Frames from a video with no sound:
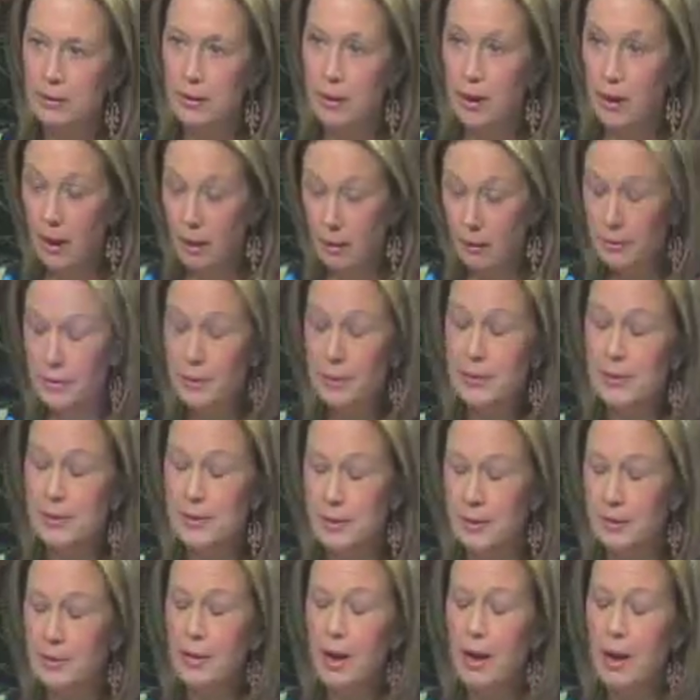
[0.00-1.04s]
Oh, this is
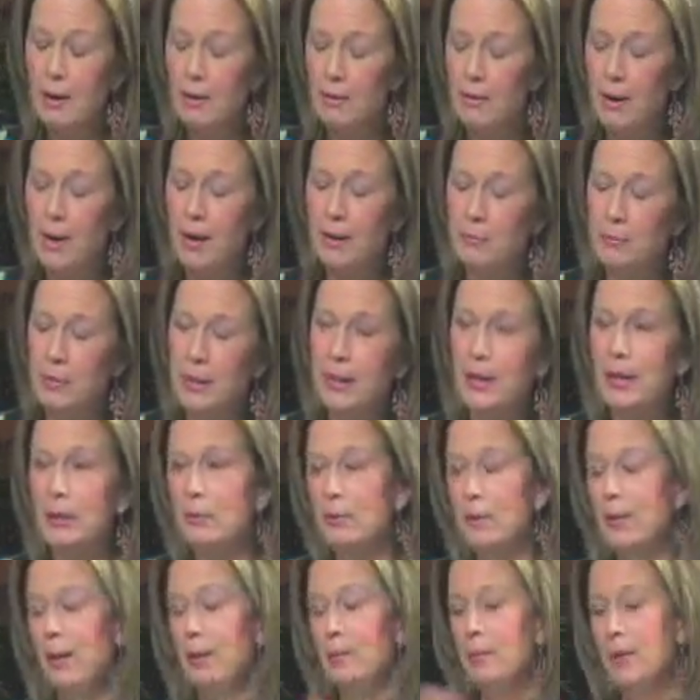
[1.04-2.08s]
no. I mean it.
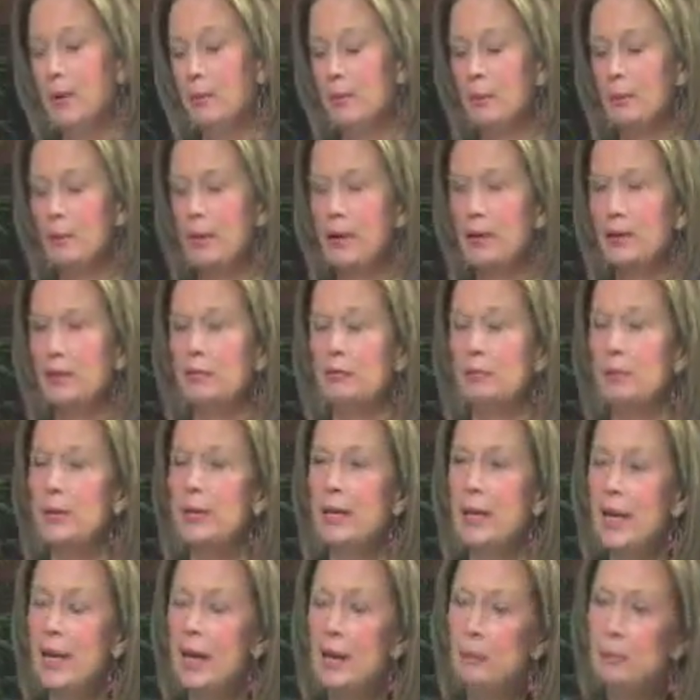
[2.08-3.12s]
Well, I'm a weather,
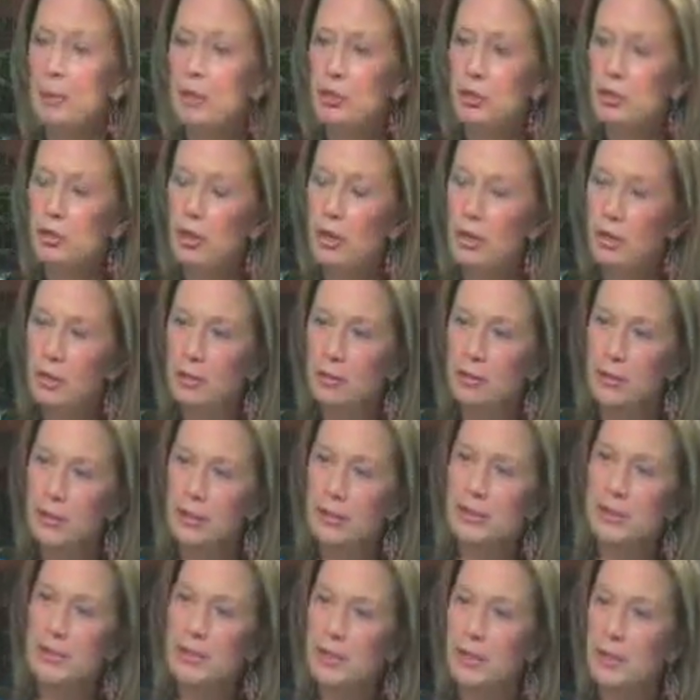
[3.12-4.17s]
but you know, you're in a
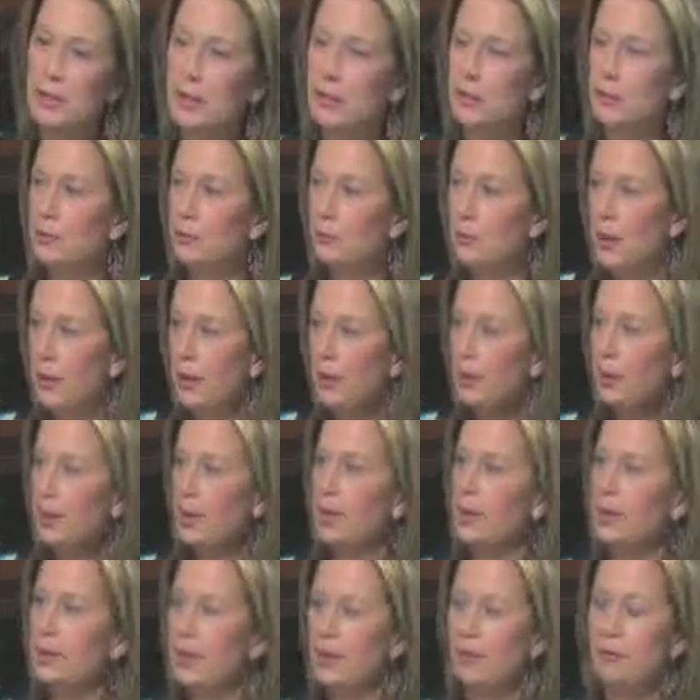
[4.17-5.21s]
city and you're ready to
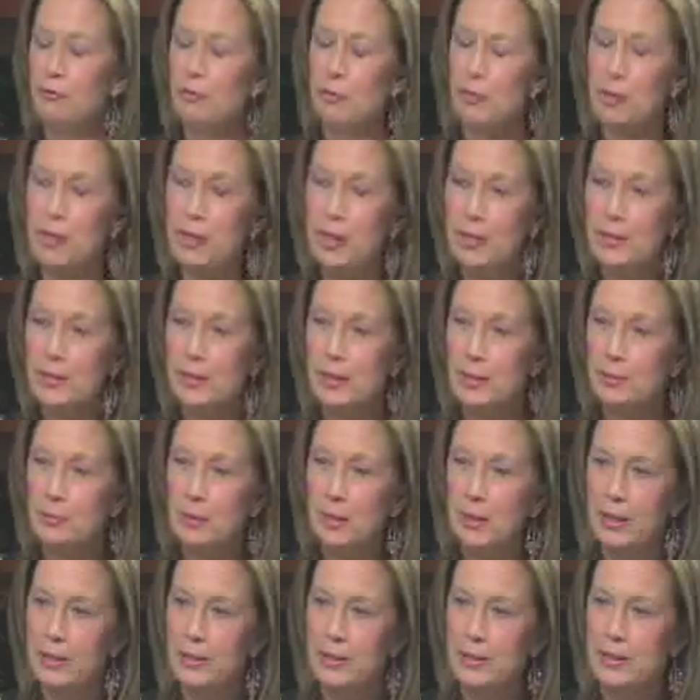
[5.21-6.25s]
get that forecast like we
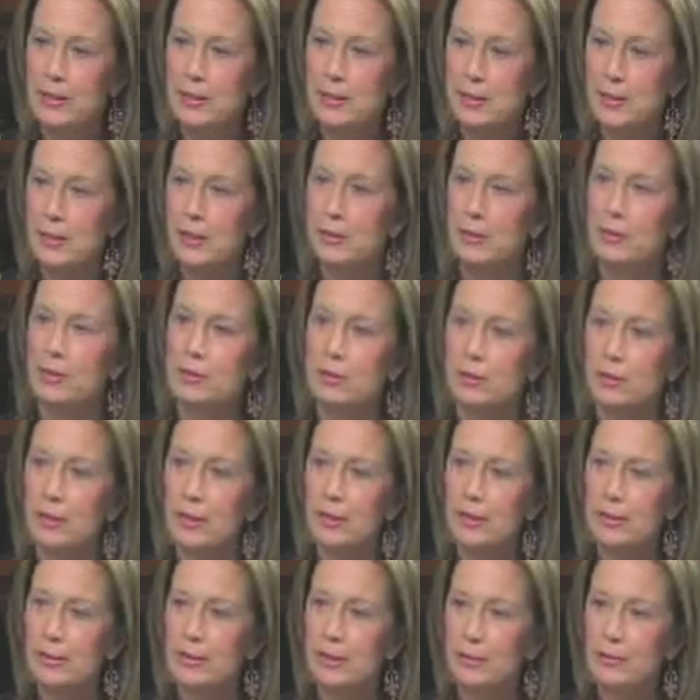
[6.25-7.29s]
get in DC, and you turn on
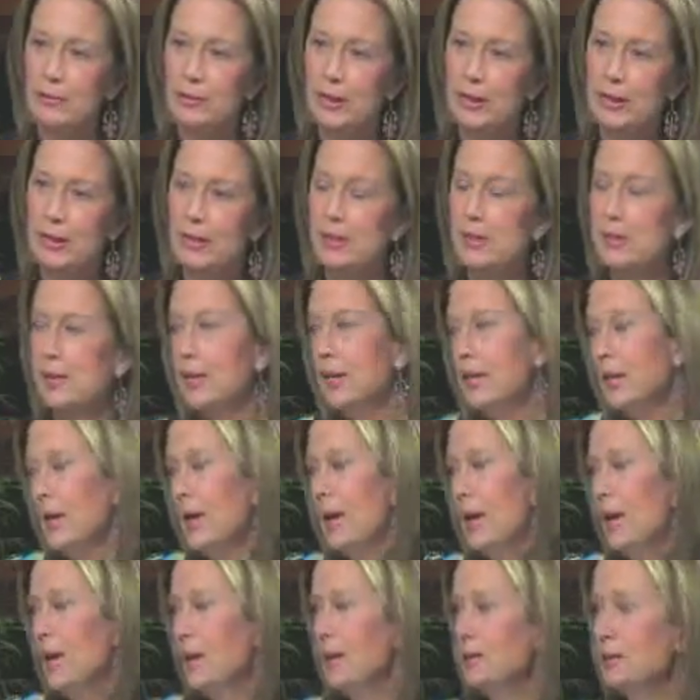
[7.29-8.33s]
the TV and they say
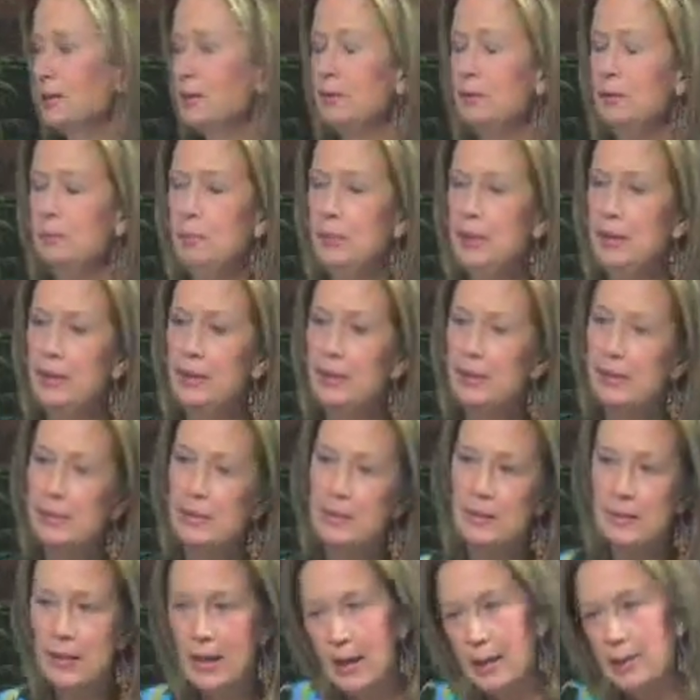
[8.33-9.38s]
it's going to be this
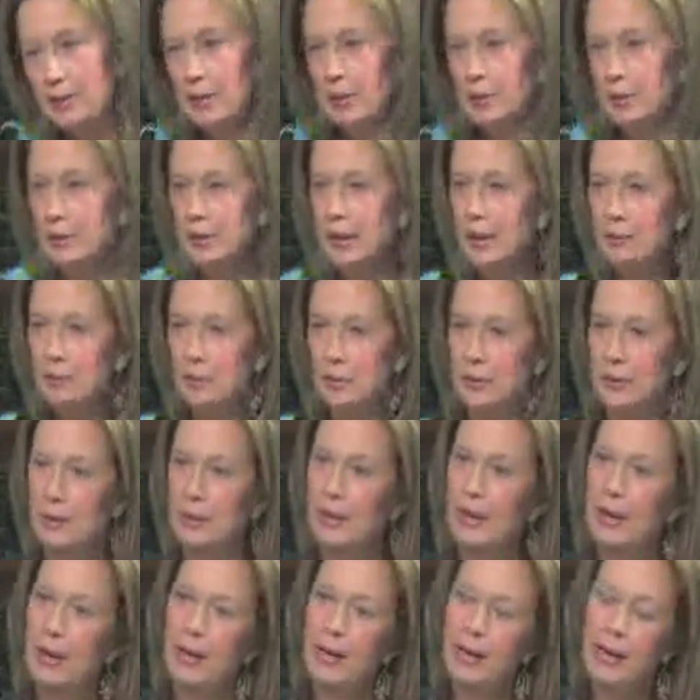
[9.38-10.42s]
and that, and they're done with the
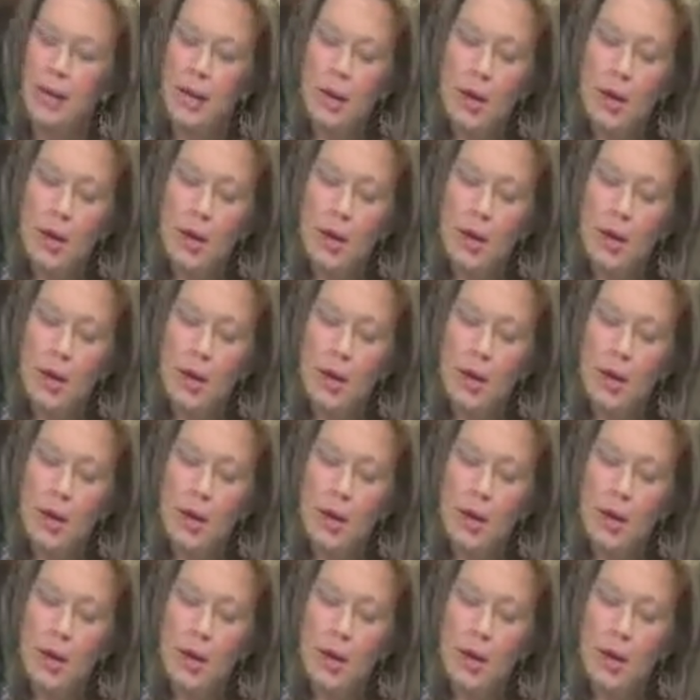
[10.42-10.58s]
guy.